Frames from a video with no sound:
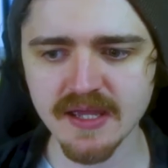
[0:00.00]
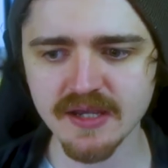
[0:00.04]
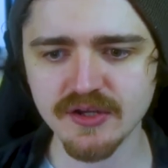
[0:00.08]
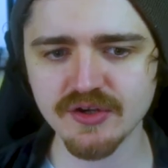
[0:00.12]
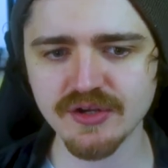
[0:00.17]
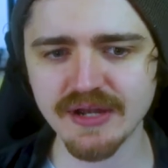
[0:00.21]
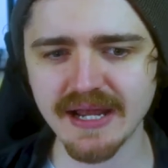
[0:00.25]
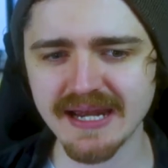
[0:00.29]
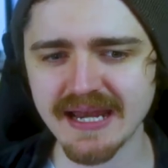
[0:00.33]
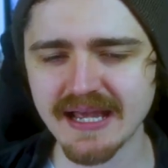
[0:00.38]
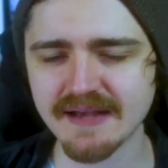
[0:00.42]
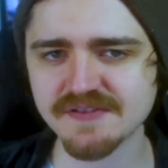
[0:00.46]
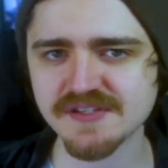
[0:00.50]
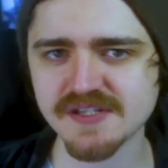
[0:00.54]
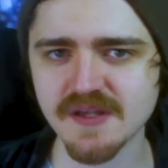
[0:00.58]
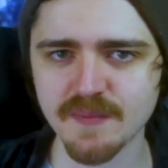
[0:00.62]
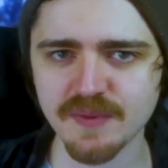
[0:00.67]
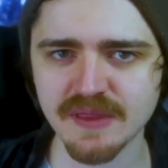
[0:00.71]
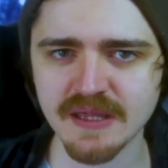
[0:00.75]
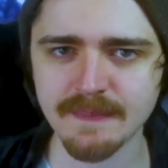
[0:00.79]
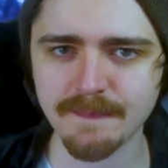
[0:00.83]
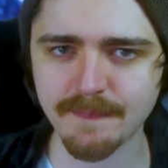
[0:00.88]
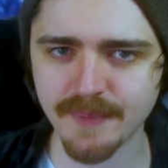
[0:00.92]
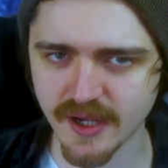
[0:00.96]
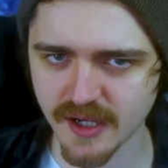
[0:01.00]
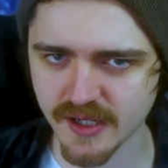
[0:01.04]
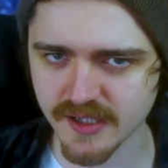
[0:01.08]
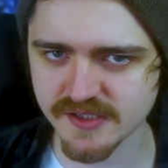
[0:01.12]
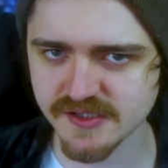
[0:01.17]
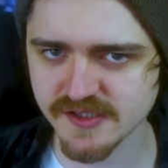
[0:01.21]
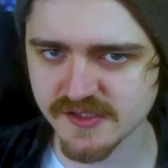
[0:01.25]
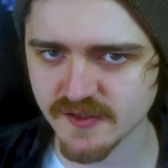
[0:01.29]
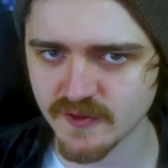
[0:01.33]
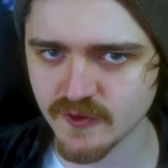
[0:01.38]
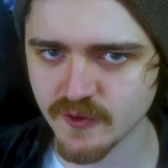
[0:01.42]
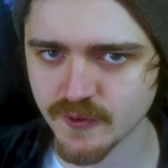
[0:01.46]
you then have something
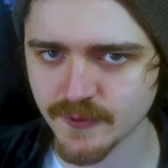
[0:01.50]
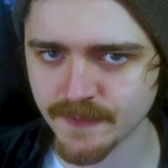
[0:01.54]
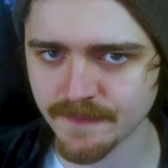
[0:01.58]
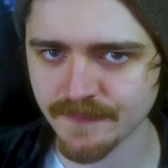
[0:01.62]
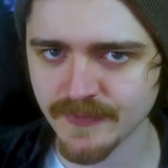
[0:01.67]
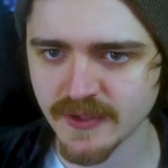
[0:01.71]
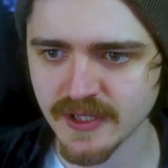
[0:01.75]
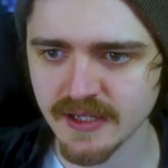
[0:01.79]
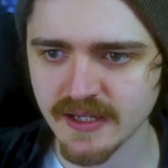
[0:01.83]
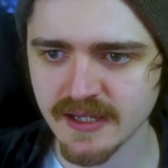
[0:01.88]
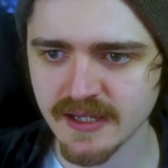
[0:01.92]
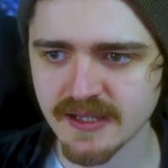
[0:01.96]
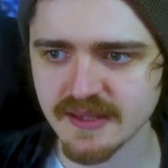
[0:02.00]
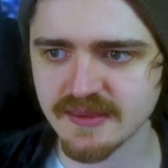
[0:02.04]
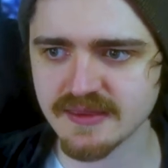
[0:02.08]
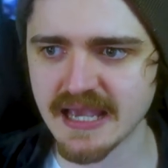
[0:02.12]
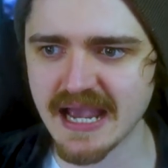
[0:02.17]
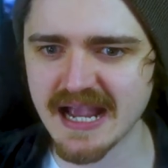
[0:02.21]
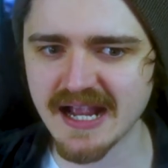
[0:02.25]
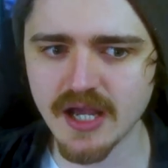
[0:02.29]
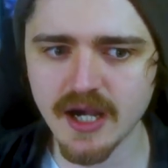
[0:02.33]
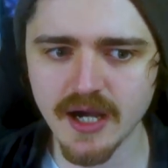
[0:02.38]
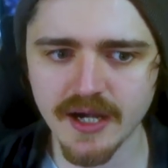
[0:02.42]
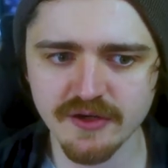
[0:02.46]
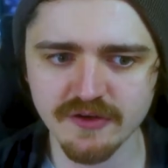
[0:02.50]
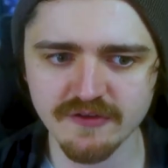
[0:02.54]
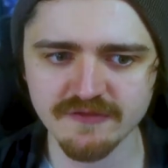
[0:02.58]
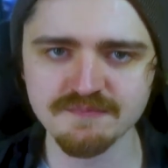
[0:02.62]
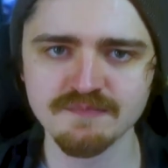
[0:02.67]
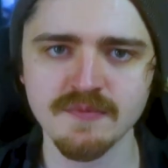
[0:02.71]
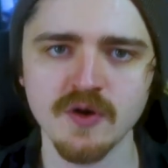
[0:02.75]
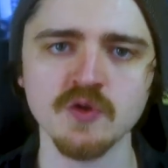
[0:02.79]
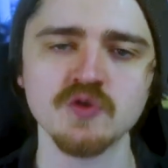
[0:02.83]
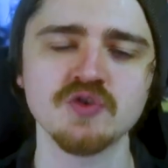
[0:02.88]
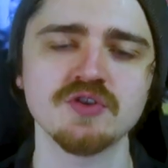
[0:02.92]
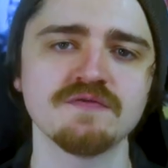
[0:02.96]
personal that kind of
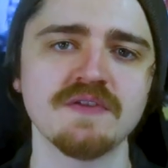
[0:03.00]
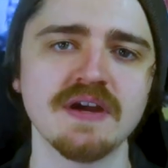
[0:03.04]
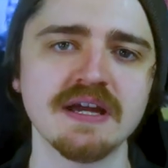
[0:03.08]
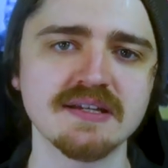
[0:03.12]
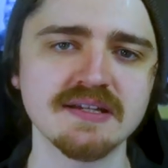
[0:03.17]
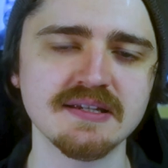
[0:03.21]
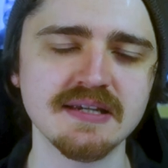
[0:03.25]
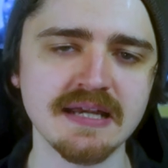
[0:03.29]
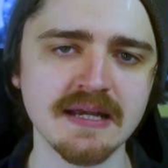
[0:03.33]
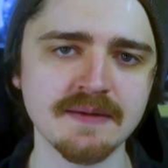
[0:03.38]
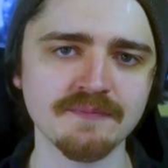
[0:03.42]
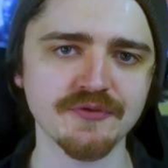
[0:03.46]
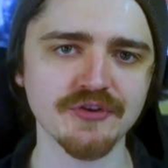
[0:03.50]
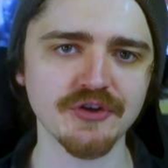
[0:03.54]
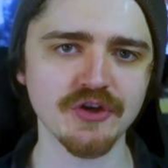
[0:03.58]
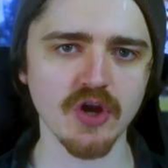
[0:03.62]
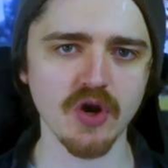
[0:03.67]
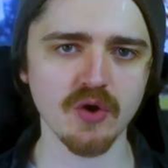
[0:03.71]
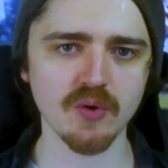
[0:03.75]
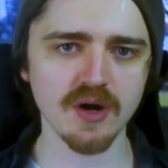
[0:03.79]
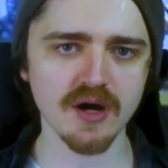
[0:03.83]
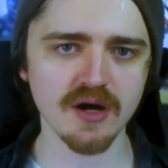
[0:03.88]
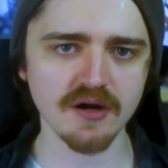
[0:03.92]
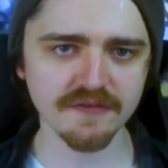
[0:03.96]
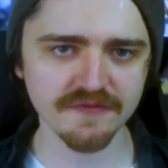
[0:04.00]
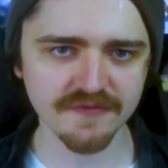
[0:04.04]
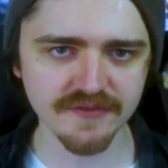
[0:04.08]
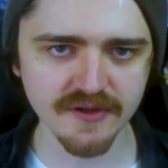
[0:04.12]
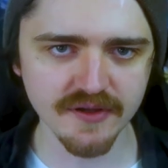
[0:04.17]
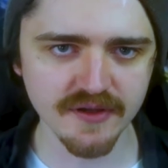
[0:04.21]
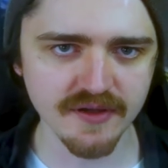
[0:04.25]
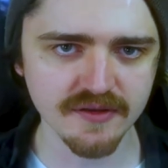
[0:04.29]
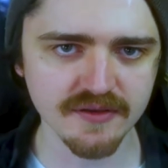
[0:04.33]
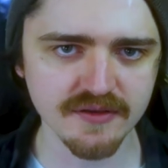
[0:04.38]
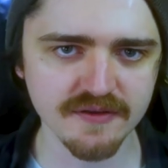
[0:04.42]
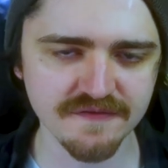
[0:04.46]
motivated him to go
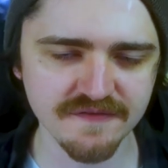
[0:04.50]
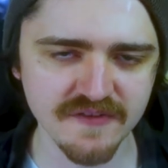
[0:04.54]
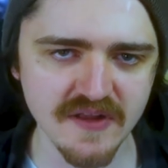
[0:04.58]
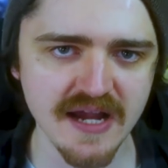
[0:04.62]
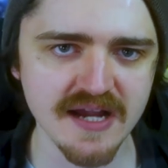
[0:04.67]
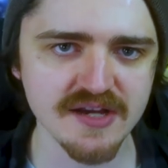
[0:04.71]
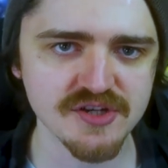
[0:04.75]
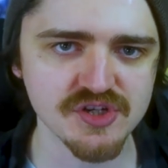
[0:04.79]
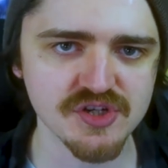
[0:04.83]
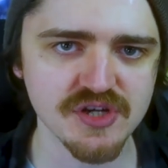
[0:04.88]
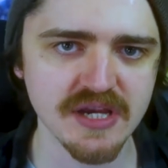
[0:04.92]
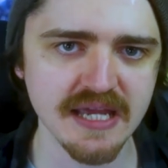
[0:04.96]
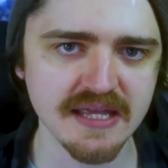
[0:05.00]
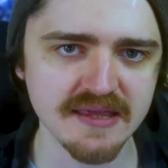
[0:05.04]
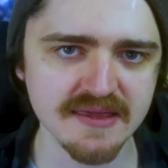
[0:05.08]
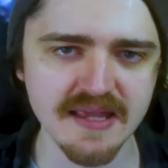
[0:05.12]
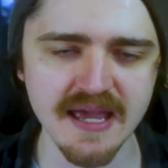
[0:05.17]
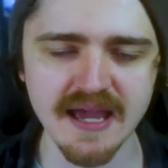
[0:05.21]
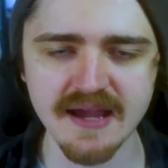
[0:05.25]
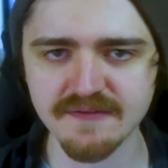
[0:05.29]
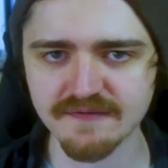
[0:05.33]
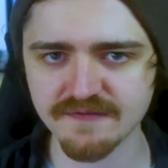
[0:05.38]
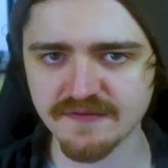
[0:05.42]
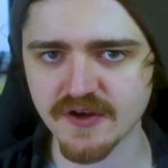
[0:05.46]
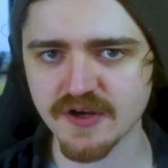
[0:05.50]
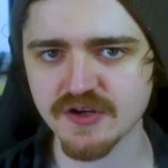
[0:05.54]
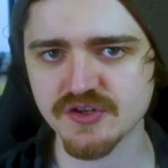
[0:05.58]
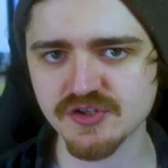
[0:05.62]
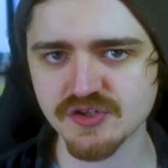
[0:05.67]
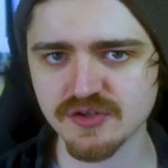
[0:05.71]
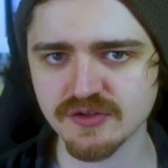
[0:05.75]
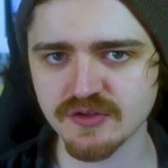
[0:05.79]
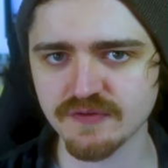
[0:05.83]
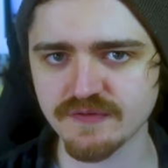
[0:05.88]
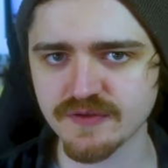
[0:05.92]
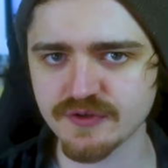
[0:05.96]
after the Flash in that
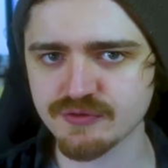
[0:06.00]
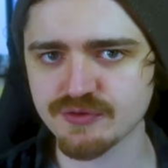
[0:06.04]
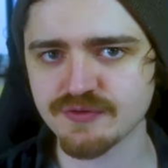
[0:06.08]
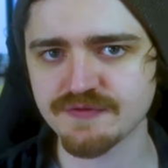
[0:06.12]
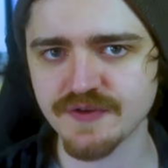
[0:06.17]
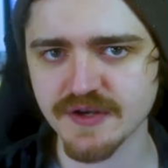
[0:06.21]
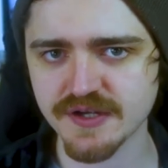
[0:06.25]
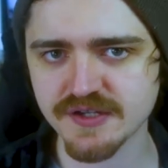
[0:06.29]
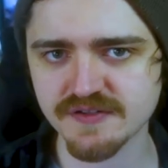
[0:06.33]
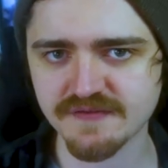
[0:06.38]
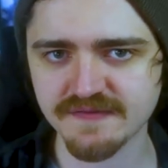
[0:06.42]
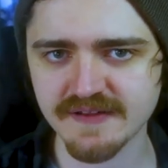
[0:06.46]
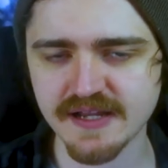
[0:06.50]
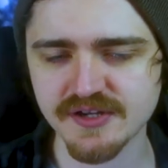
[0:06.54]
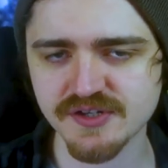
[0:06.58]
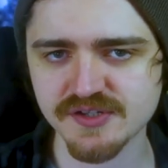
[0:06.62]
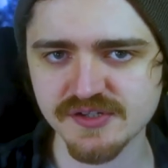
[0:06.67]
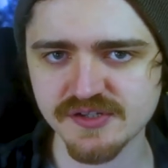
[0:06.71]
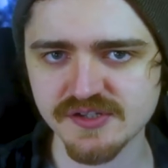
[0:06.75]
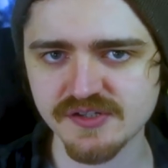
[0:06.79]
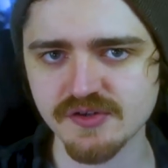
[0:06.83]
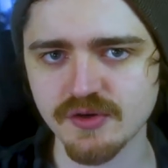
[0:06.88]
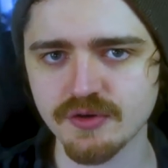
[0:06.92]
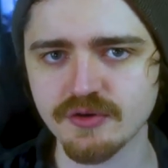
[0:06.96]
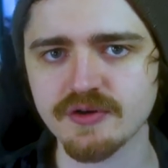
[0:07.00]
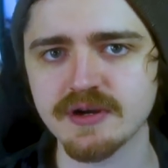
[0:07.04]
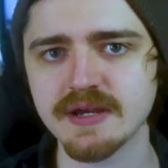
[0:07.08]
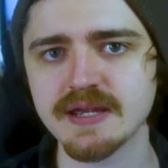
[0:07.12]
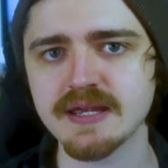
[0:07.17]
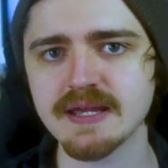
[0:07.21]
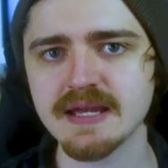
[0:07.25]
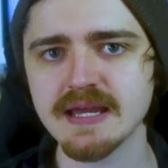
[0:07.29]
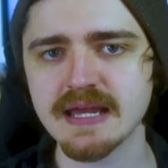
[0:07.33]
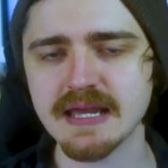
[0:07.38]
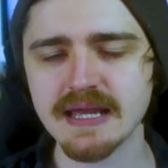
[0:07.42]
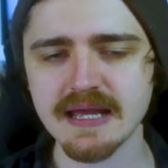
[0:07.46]
version of the Reverse Flash's
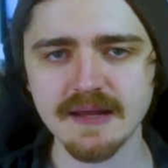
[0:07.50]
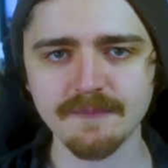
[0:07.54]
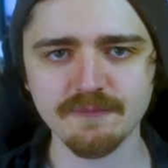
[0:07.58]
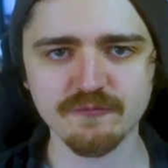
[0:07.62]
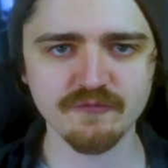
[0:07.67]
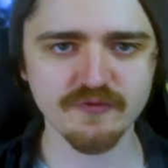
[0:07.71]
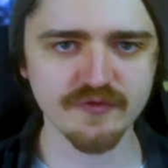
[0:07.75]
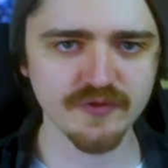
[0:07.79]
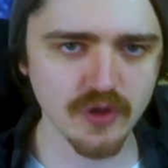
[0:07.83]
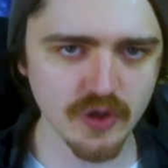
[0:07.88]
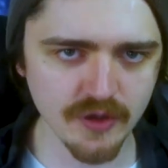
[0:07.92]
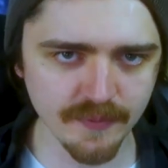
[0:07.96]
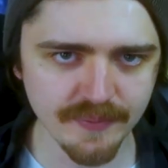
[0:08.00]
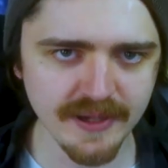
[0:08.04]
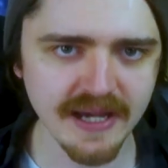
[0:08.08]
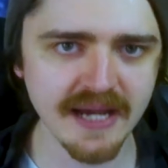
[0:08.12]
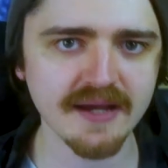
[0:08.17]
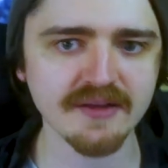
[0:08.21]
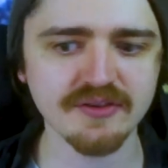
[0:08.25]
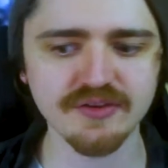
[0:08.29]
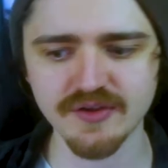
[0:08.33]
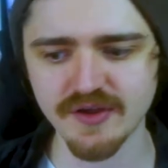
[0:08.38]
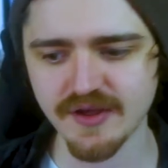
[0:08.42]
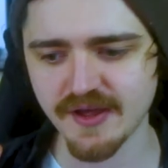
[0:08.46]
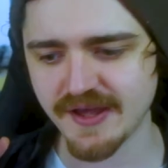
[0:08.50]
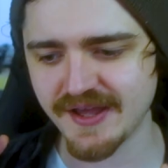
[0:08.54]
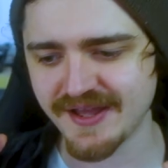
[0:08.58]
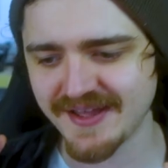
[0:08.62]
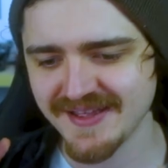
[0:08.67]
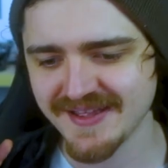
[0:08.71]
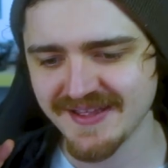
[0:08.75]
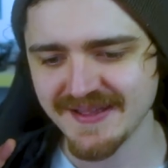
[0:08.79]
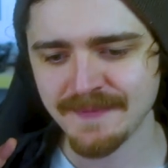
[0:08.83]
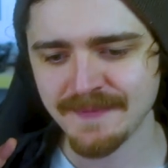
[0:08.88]
story compared to